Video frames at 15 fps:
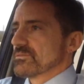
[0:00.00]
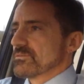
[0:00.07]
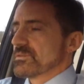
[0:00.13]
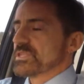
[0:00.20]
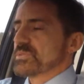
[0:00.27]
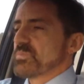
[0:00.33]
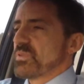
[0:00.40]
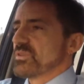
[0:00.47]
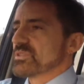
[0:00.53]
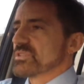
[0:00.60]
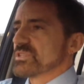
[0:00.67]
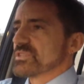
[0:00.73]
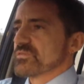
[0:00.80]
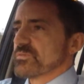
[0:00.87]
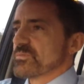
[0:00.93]

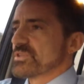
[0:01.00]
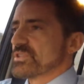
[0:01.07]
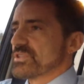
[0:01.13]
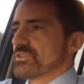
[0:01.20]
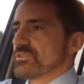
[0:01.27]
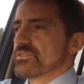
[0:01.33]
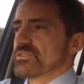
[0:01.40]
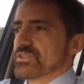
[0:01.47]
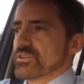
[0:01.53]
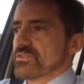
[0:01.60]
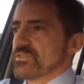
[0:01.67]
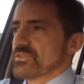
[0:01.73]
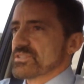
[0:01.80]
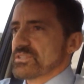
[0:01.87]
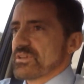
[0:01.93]
responses from students
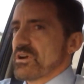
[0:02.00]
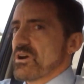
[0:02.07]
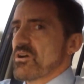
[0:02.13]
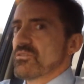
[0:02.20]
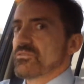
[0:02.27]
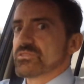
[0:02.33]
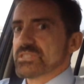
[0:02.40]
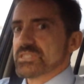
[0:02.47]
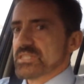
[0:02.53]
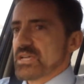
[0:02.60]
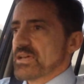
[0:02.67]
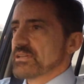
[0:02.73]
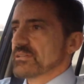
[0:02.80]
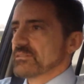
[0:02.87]
across the whole state,